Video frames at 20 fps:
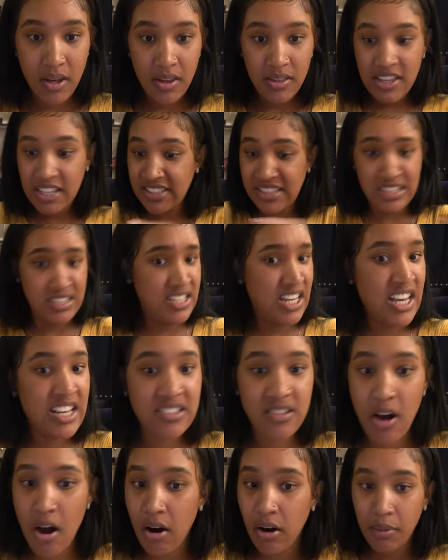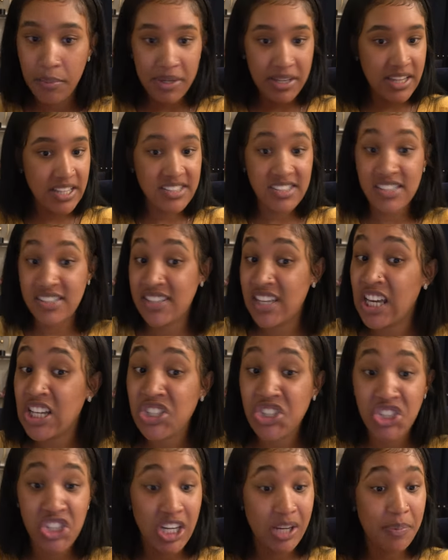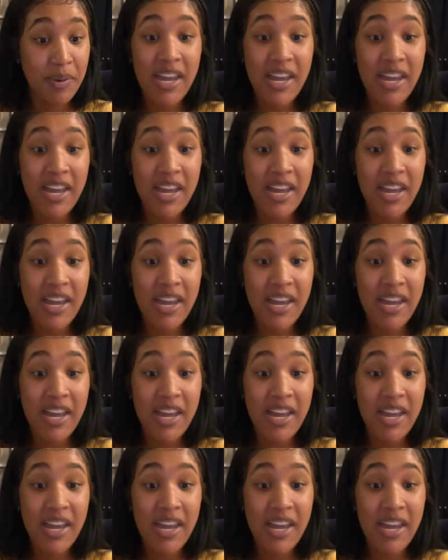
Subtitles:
This is his army. This is his sheep.